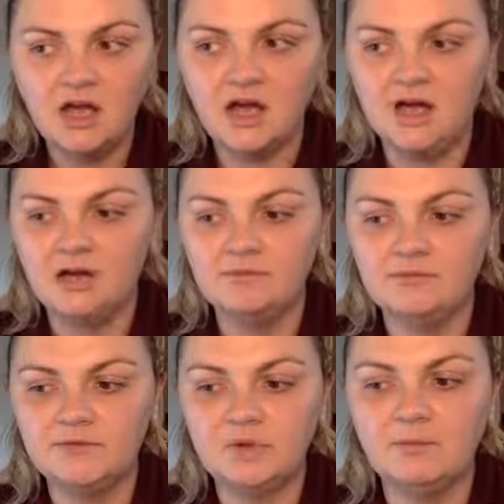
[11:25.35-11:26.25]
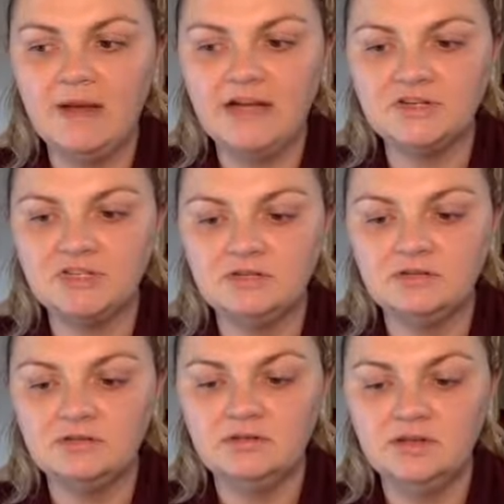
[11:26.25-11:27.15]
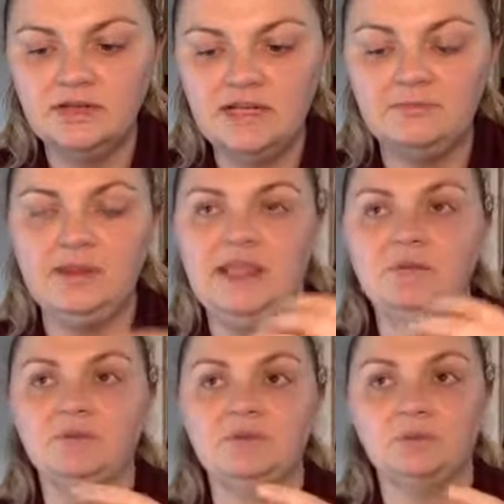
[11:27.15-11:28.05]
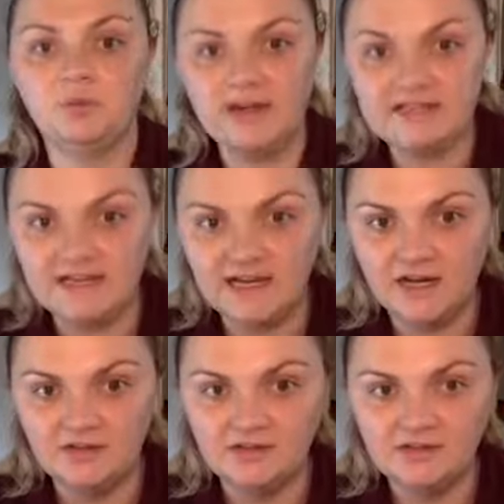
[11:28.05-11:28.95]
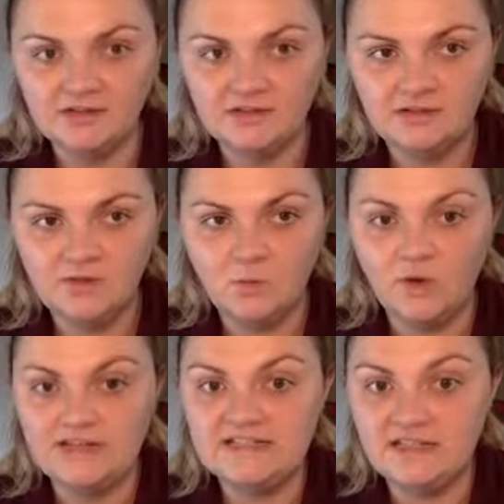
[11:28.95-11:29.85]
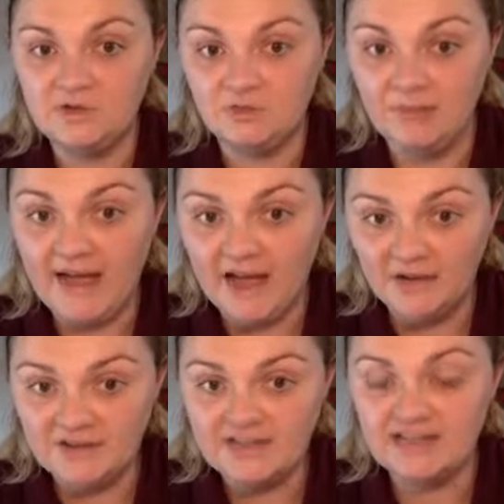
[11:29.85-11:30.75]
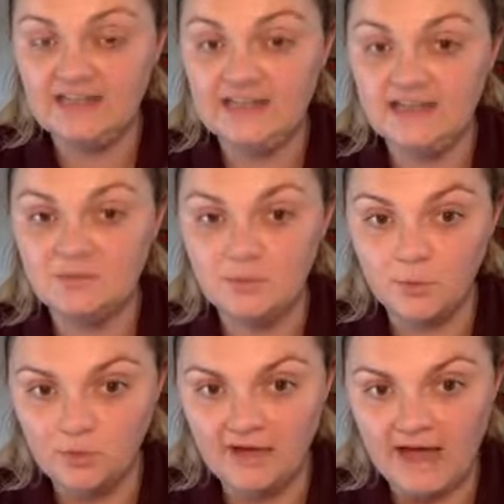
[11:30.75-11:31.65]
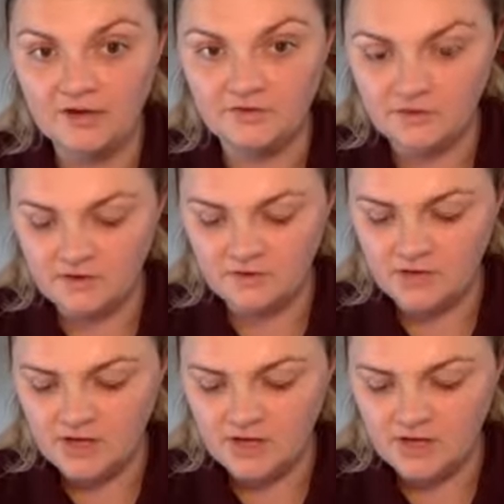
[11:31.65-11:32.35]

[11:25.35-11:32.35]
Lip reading: So imagine it being able to break down what is in your bowels that can't move out of you.